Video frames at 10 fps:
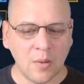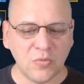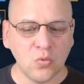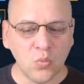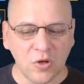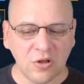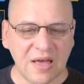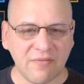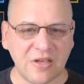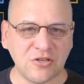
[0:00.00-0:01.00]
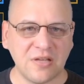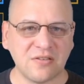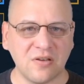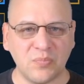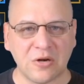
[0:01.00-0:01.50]
You will have a chance
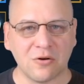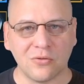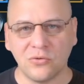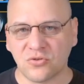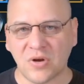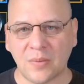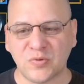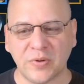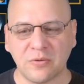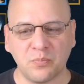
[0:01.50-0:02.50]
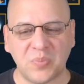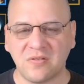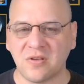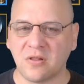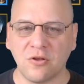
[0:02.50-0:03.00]
of better loot drops, but
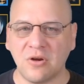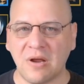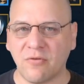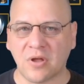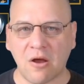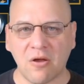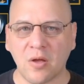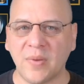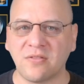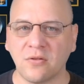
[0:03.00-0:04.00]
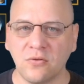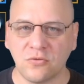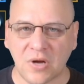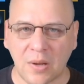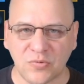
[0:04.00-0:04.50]
basically you're never caring about the loot
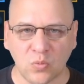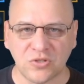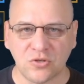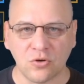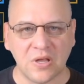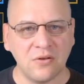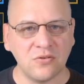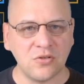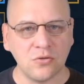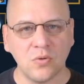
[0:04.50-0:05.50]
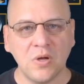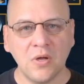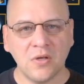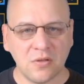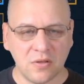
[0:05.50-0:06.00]
drops once you're into
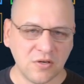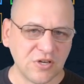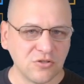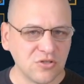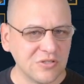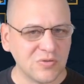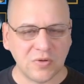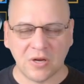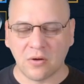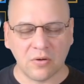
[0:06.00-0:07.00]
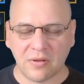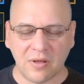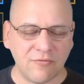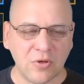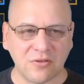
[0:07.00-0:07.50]
the dungeons.
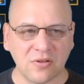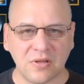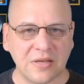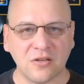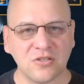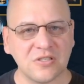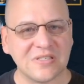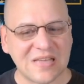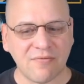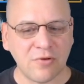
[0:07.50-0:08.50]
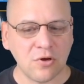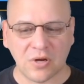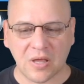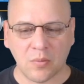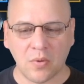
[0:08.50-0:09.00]
If you get to like dungeon 7, you're
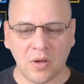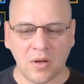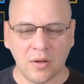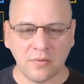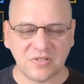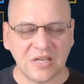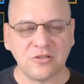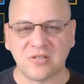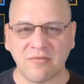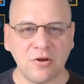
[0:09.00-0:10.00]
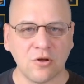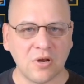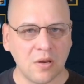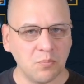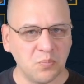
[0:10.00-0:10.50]
going to get stage 7, you're going to
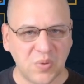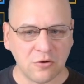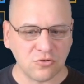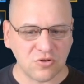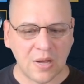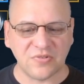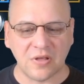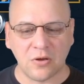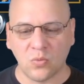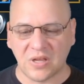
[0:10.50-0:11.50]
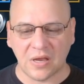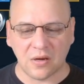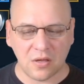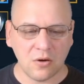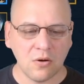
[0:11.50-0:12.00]
get better drops than you would get
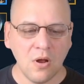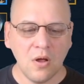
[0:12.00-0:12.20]
here.